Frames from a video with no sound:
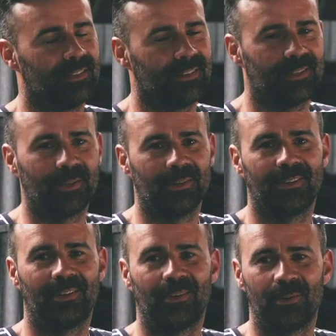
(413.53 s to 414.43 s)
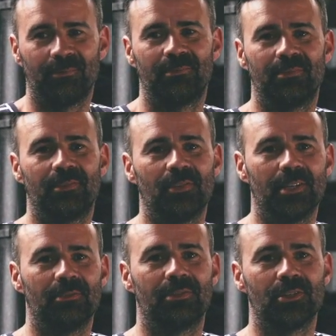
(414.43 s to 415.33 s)
you know, I
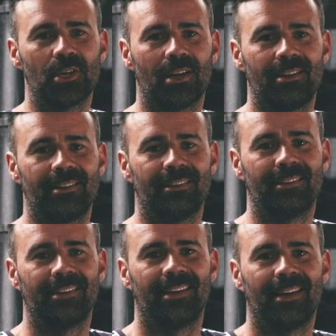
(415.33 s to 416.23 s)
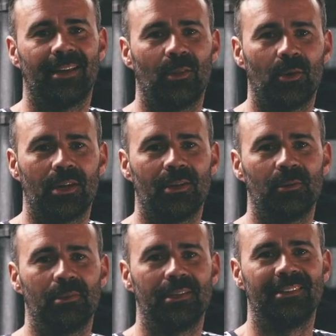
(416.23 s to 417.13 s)
fear for Jake and how long
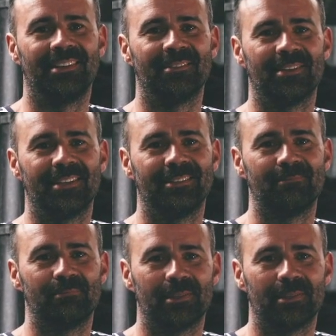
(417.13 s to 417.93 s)
he'll be in the event.